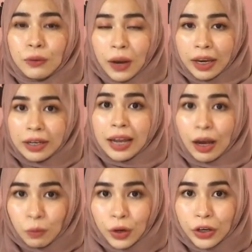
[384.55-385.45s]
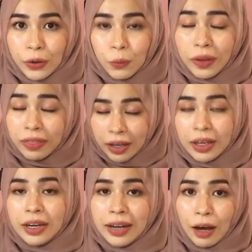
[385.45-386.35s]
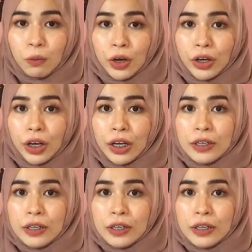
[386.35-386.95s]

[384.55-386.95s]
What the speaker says: through a network, within a network.